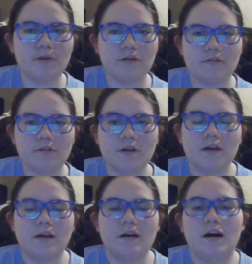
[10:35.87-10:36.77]
dude.
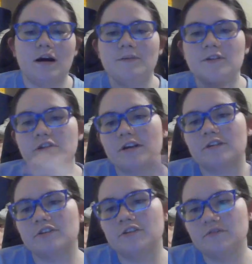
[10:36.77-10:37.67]
But Stryker
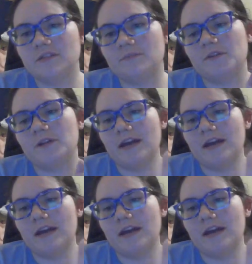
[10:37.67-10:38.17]
shoots him with an